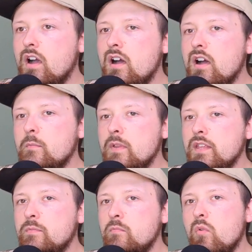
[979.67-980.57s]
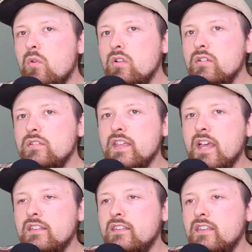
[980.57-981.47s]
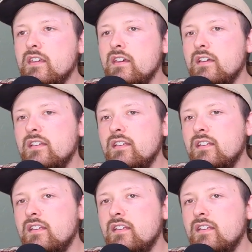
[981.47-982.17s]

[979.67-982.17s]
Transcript: it's more the idea